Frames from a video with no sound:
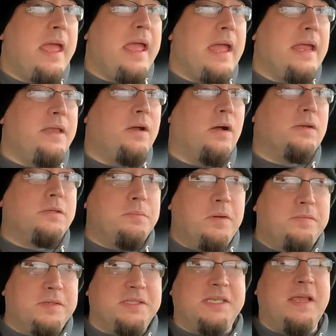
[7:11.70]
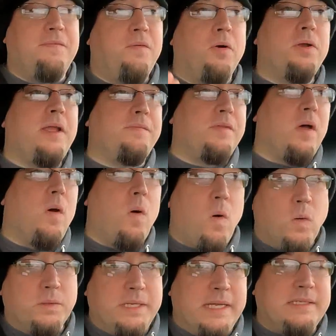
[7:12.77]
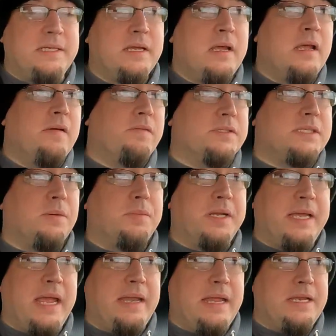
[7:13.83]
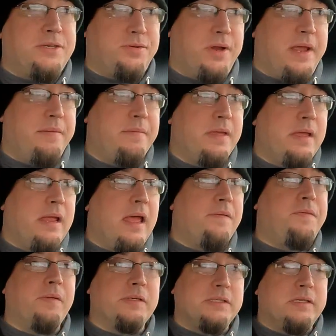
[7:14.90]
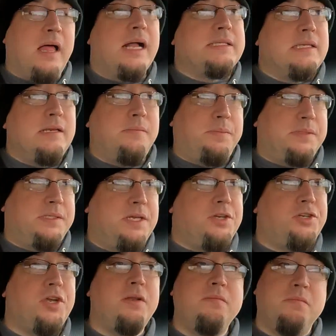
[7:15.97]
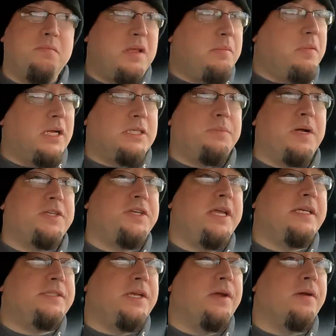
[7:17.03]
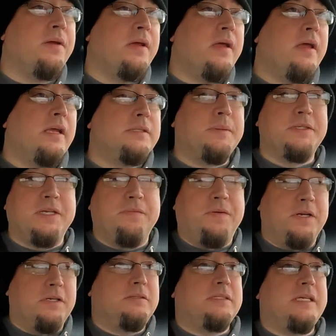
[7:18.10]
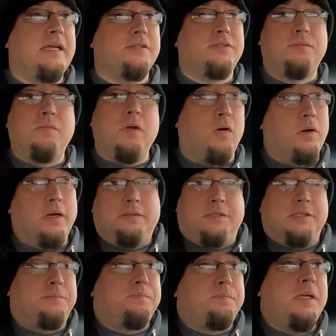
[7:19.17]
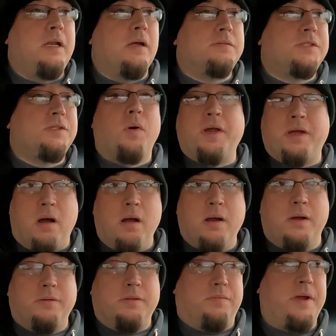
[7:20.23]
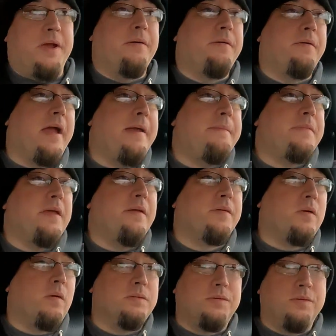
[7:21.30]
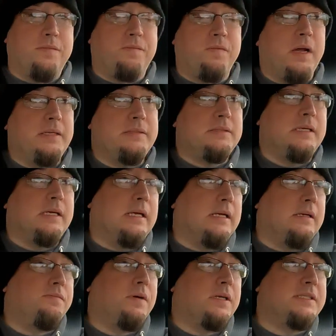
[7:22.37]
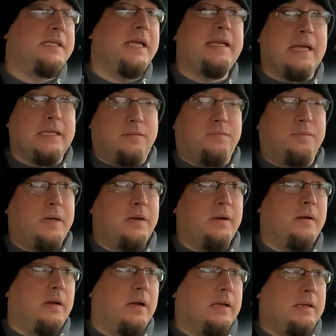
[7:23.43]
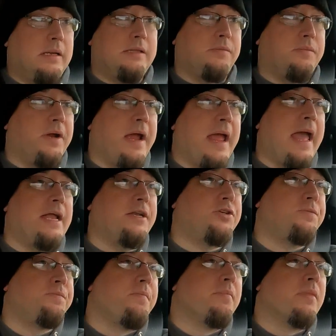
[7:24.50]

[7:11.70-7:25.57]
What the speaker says: and you go to move the seat forward, you have to hold it for someone to gain entry. If it was locked into position, it'd be much, much easier, especially if you're, say, or just, you know, storing cargo in the rear, right? If you're going to the front seat, not the rear hatch.